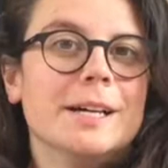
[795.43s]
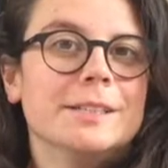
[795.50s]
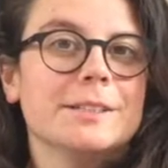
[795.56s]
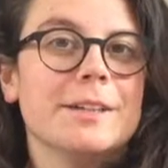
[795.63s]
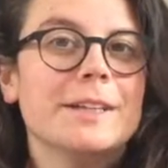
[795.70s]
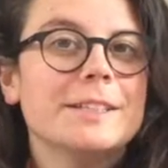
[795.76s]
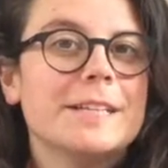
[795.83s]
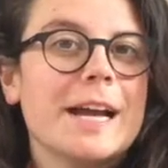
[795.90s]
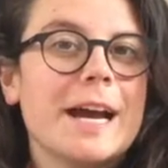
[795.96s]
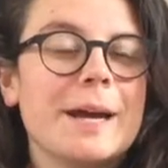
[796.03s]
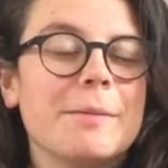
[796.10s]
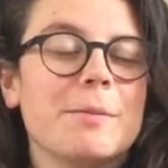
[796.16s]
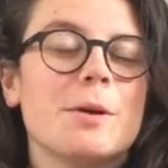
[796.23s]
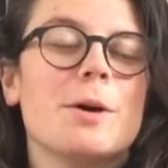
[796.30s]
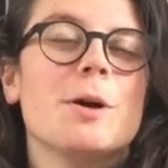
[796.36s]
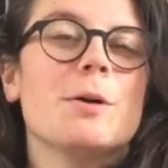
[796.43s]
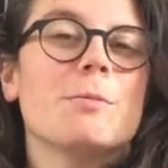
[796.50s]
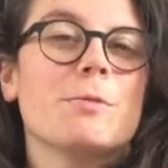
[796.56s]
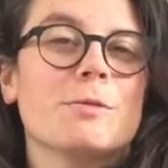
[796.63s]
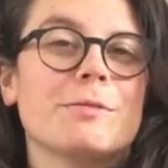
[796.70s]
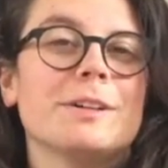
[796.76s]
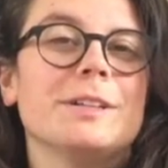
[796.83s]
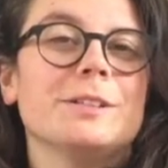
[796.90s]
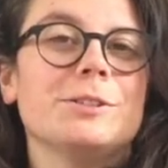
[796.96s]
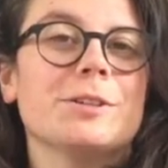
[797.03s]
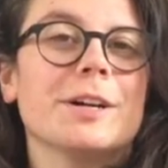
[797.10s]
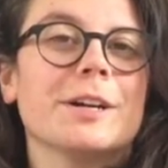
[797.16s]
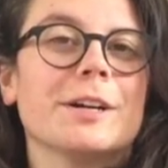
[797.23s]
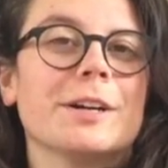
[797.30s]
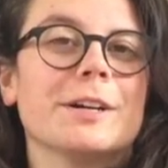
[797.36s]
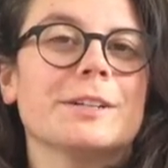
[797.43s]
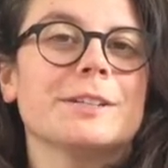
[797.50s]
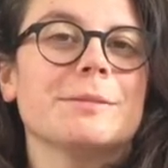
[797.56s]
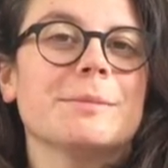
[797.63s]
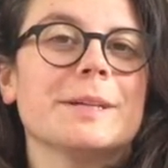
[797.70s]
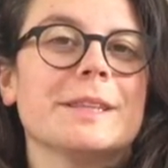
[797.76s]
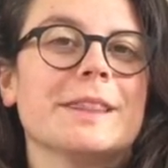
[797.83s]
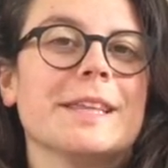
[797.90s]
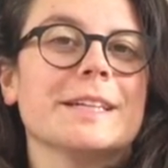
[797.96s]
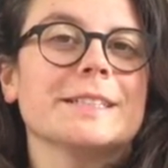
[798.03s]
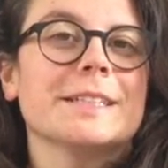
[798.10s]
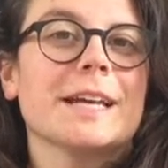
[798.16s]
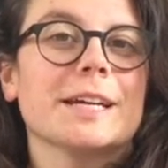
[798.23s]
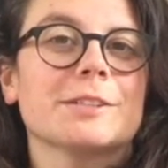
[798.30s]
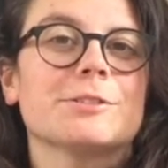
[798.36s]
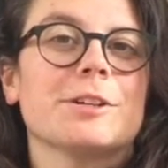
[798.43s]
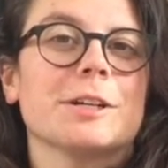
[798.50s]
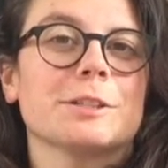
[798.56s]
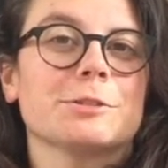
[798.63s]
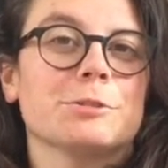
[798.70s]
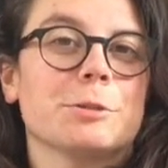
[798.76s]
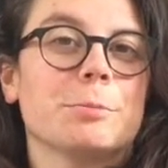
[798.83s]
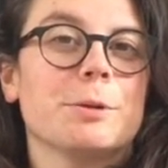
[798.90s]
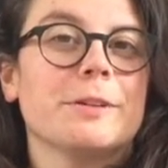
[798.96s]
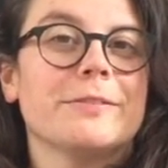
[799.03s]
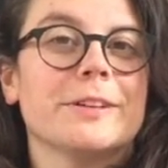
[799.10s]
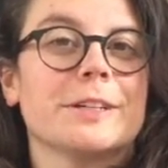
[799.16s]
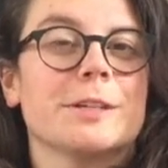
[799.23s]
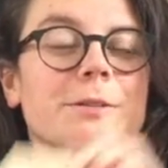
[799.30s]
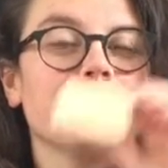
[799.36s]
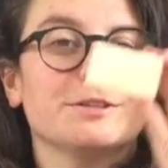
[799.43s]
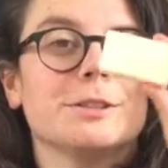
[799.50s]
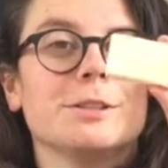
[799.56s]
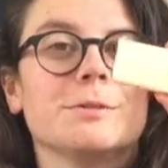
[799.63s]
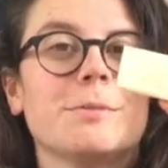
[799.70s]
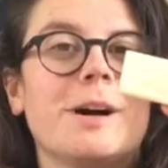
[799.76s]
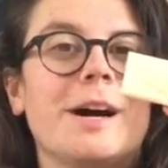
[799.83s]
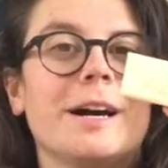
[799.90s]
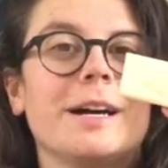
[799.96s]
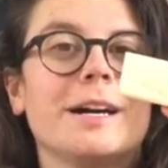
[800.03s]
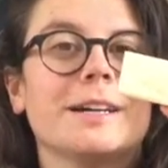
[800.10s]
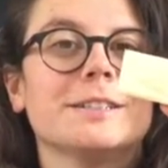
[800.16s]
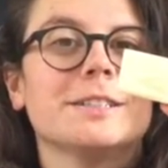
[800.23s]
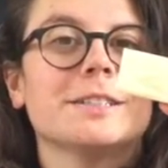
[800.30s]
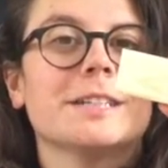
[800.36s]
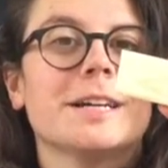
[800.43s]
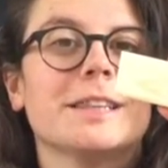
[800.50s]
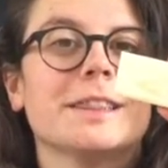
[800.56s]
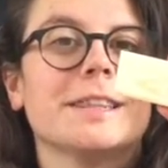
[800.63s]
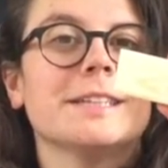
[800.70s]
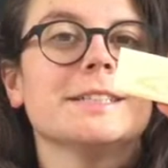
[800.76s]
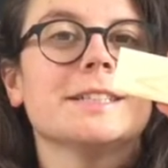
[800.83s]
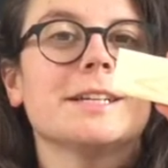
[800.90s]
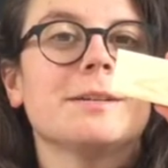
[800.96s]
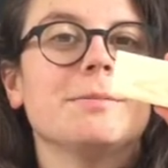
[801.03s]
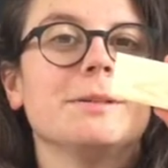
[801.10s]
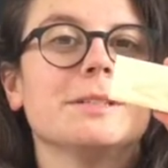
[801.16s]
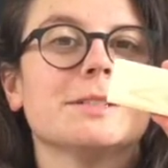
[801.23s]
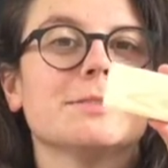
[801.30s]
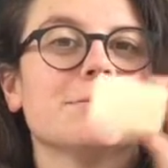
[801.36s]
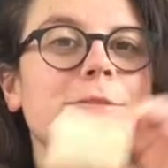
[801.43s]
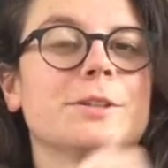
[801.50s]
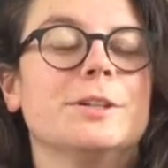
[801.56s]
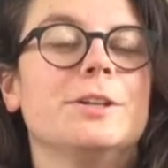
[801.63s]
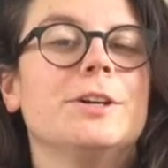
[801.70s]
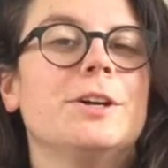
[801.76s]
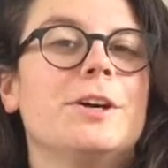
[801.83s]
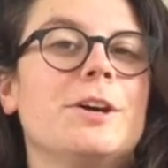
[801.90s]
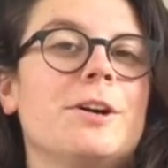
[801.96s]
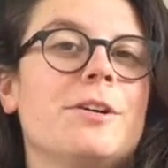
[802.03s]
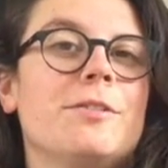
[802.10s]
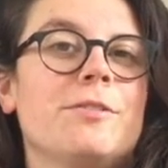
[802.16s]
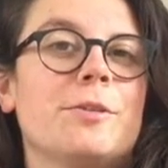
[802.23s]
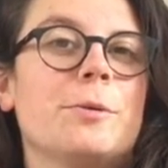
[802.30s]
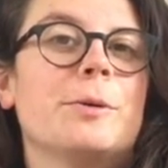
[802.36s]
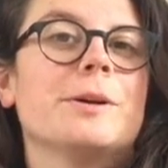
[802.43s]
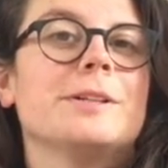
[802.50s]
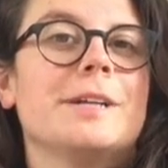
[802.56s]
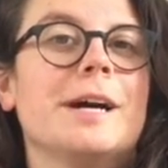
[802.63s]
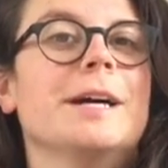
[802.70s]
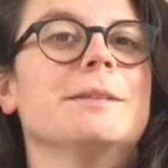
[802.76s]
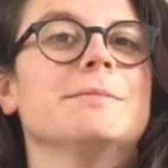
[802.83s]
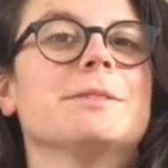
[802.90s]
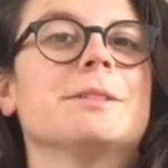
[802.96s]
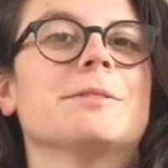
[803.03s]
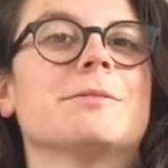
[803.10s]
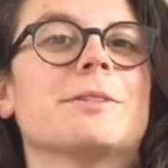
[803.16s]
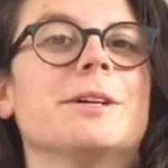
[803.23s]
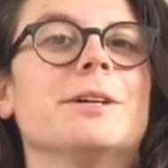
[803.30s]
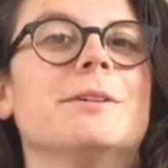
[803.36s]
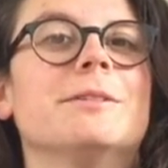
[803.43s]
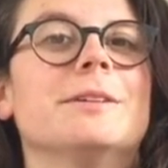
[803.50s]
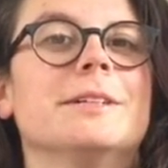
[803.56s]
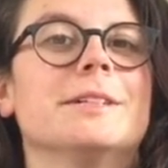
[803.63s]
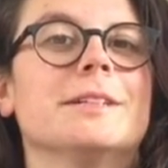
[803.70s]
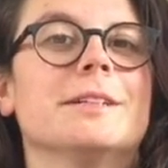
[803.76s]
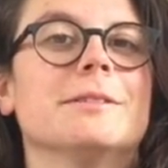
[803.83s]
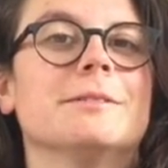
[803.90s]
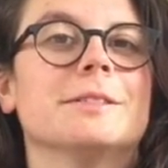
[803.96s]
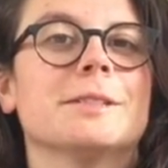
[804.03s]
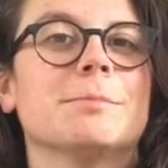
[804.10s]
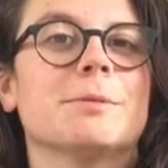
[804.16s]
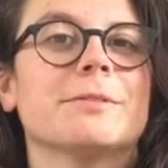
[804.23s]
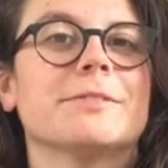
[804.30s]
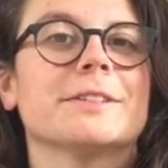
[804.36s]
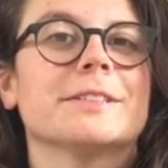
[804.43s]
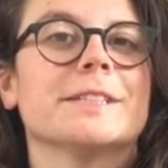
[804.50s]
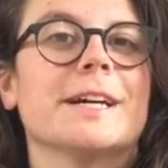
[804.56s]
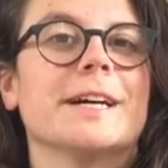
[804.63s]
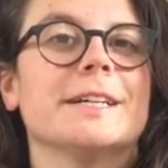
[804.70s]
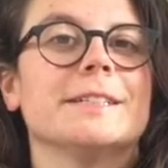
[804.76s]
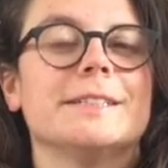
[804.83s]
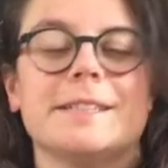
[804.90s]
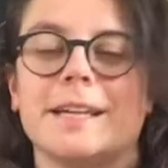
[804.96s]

So this time, we're really trying hard to make things extra perfect, which is why I just cut this little piece of wood 4 times in a row until it was the perfect size.